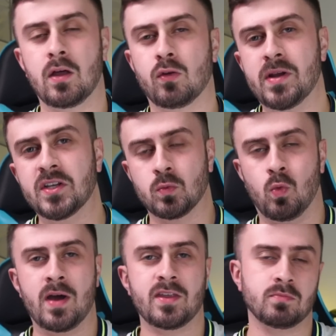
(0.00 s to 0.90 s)
the reason
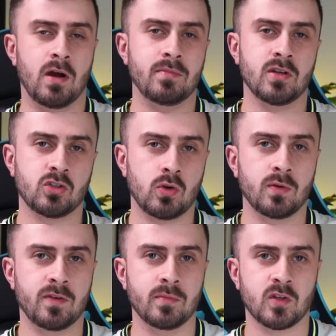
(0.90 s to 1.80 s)
why this might be a
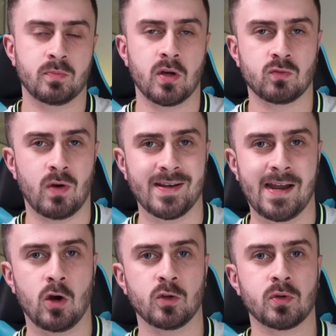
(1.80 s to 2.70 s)
struggle for him at Spurs right
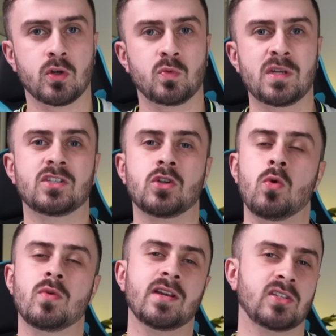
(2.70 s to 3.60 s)
now is because we
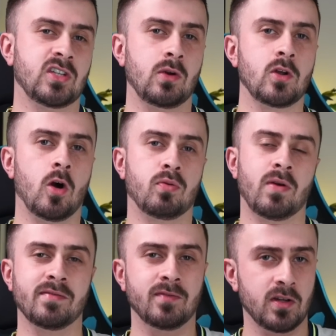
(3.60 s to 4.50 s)
don't necessarily
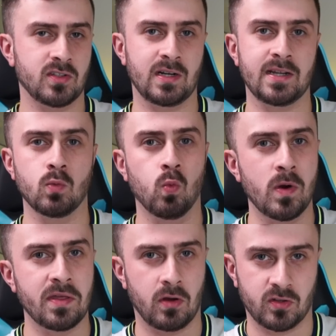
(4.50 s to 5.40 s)
operate vertically
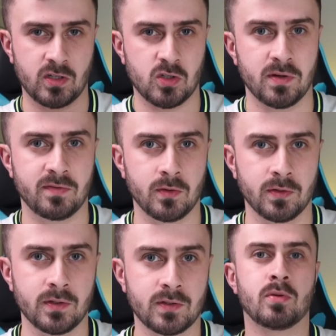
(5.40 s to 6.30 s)
with our central
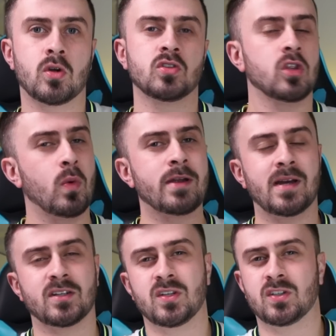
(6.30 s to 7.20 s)
midfielders. Because of the
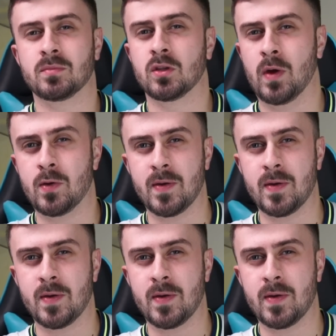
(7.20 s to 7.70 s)
wing-back system and the way we